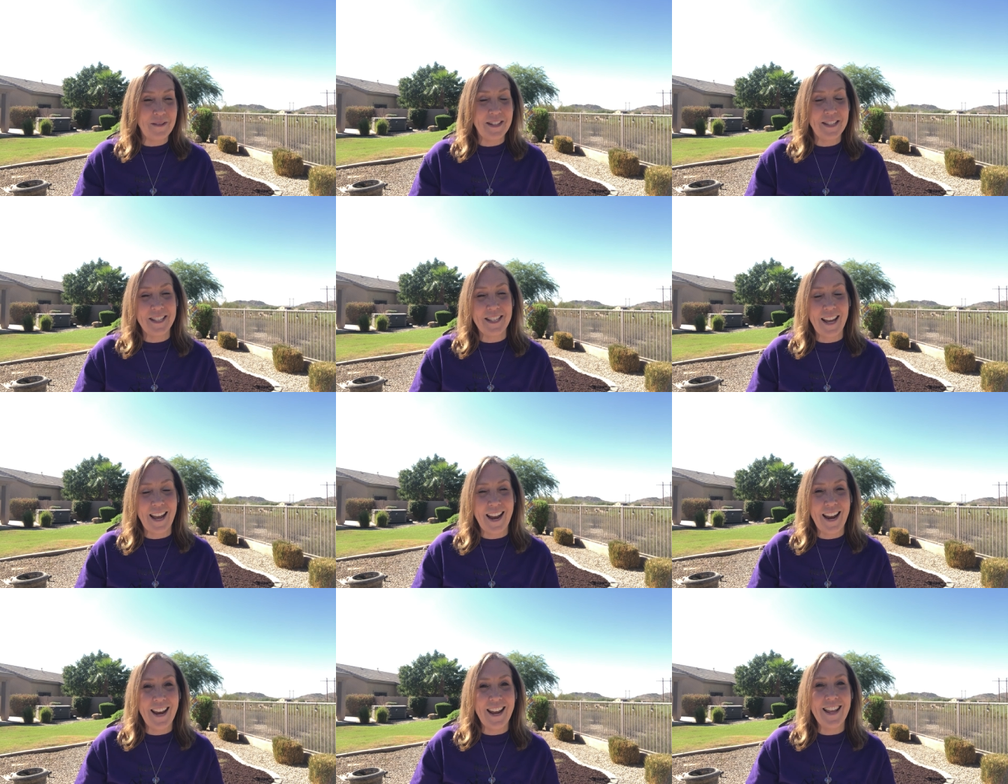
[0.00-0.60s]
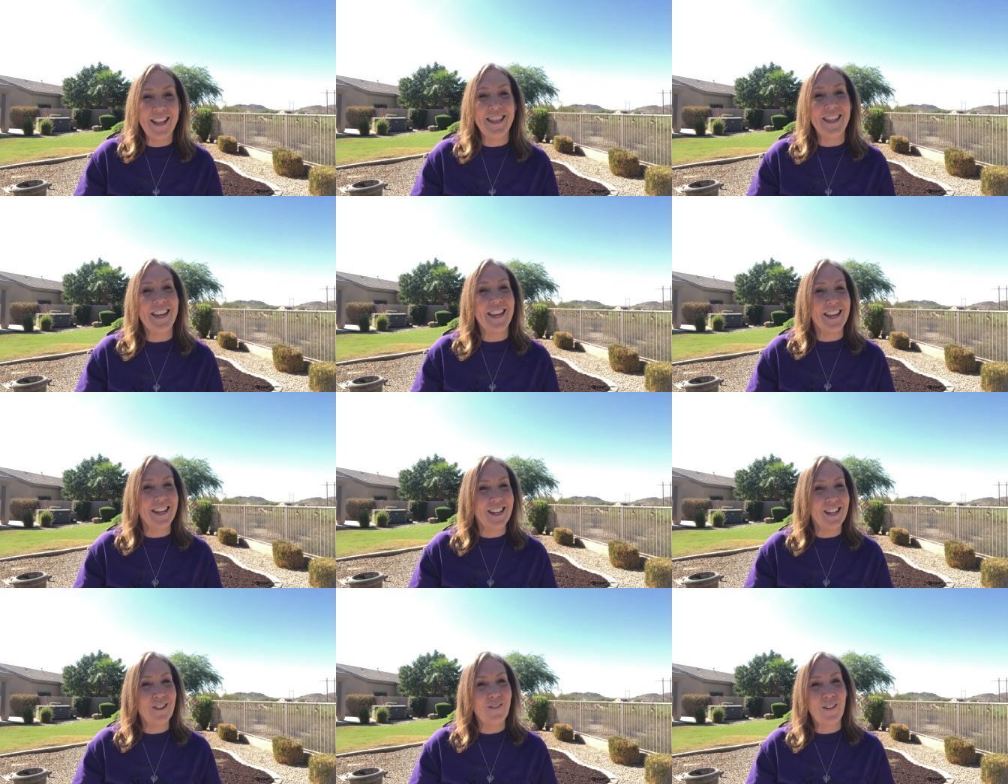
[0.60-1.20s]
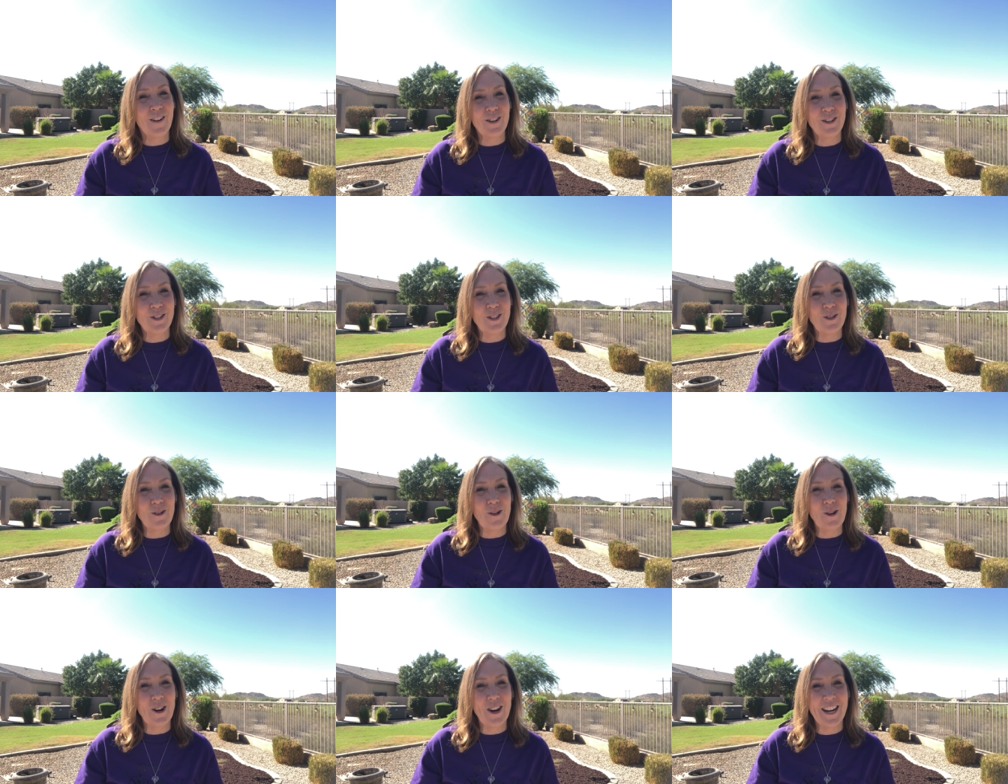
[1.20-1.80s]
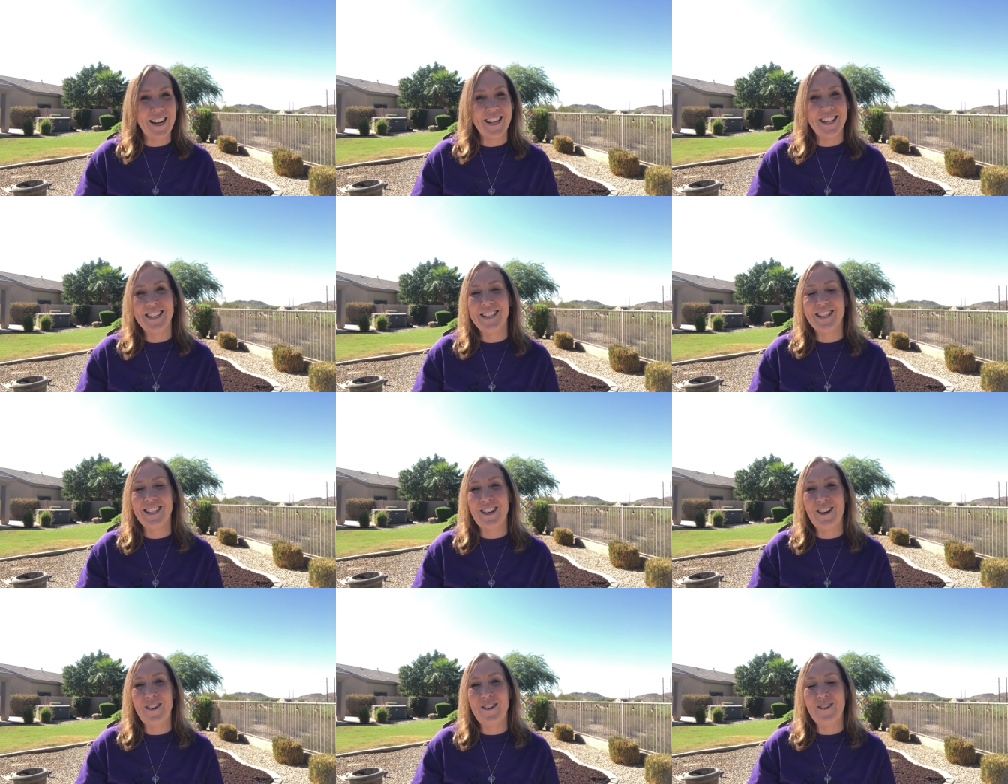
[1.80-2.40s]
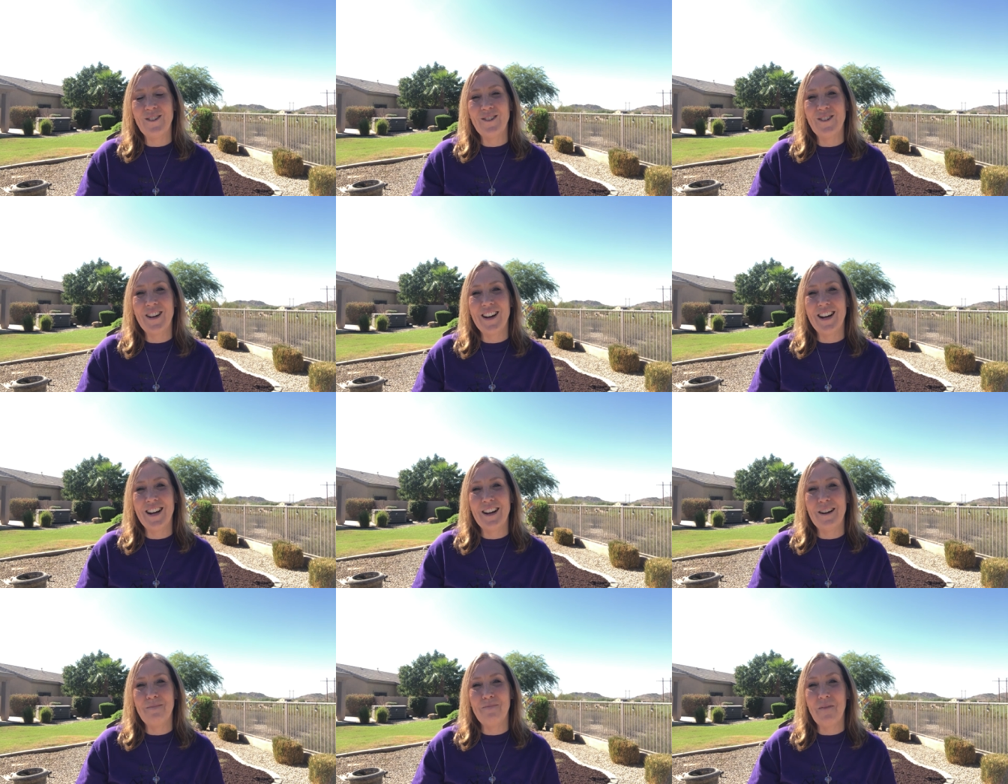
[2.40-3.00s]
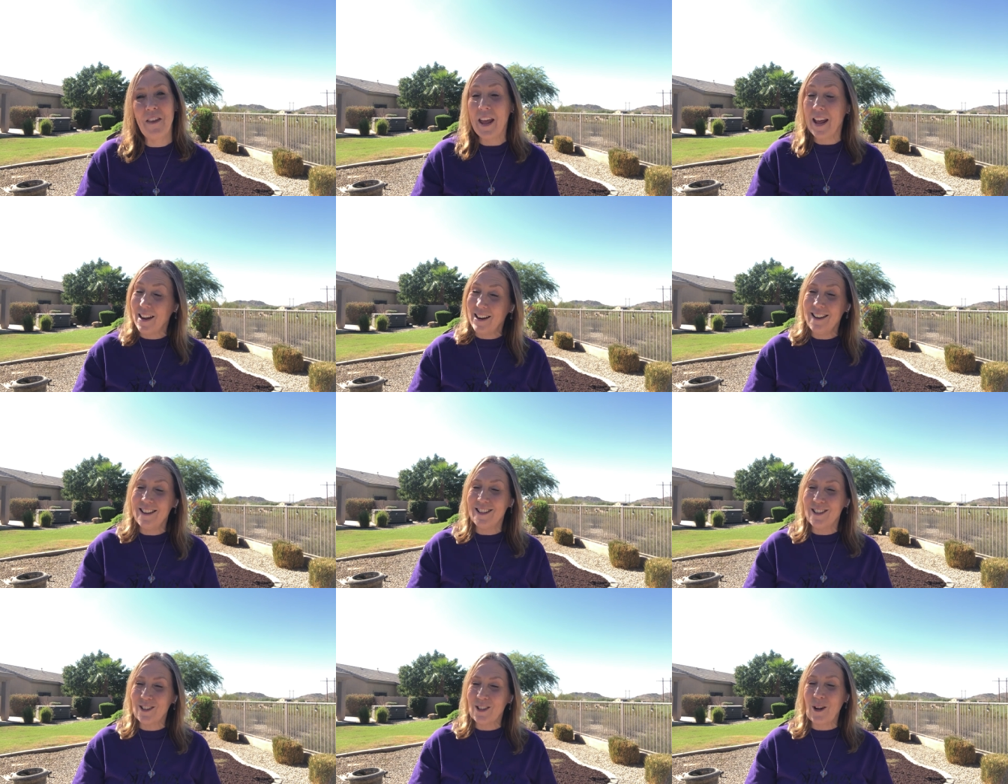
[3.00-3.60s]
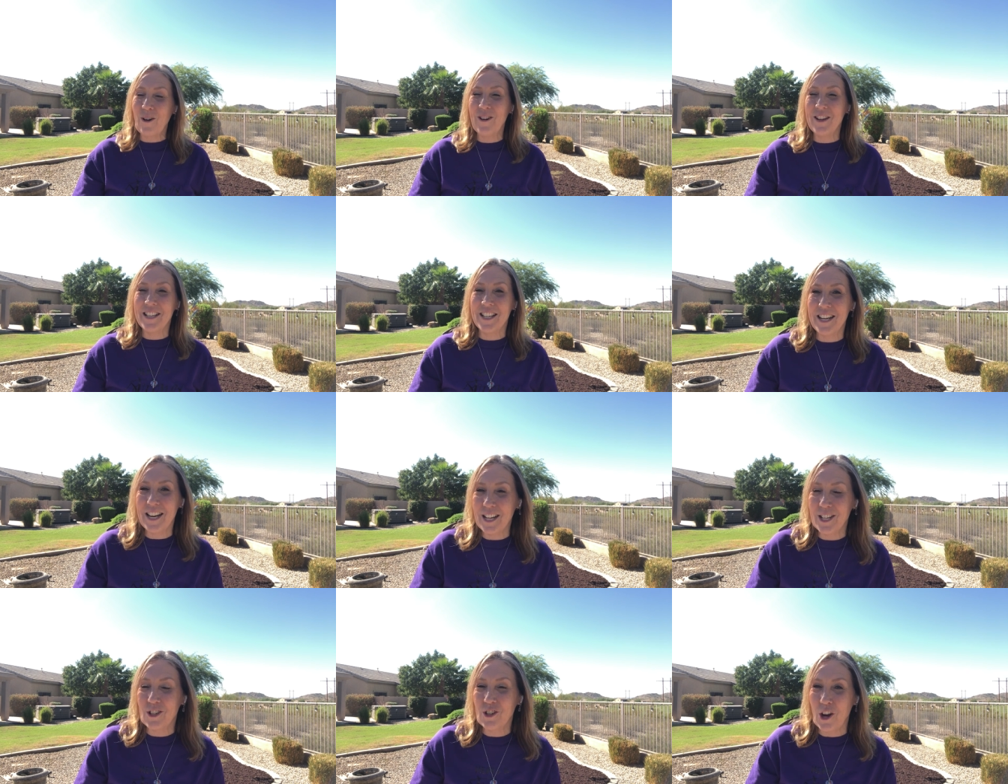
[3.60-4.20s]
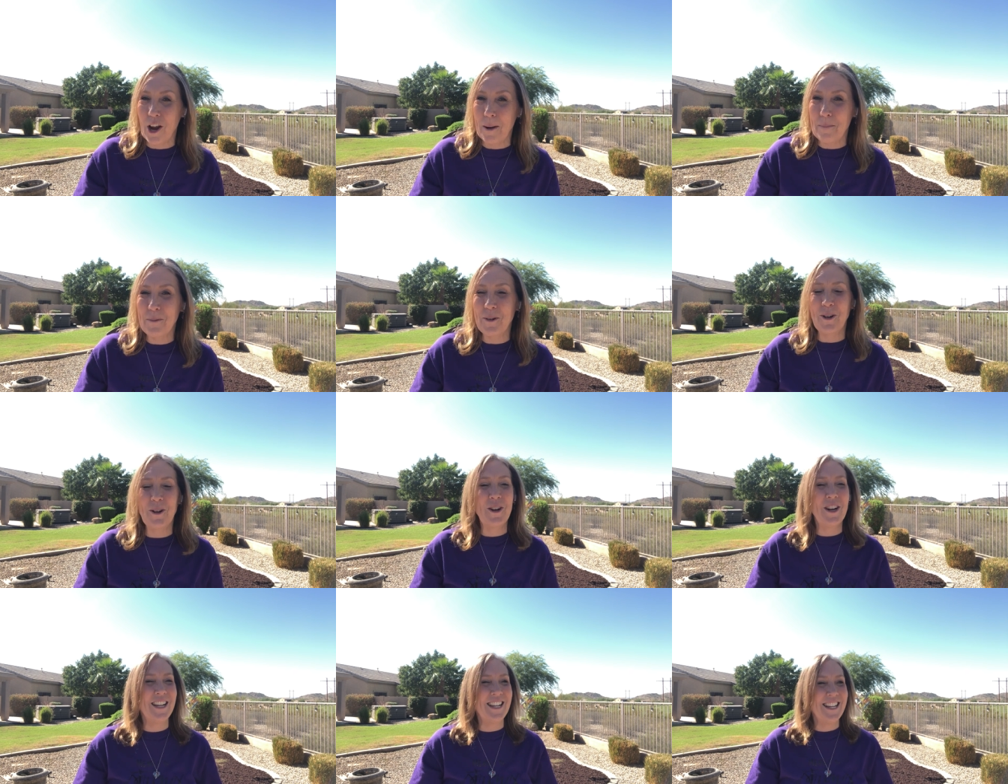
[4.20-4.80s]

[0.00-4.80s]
would say, the end of our story. So, um, and there's always a next chapter.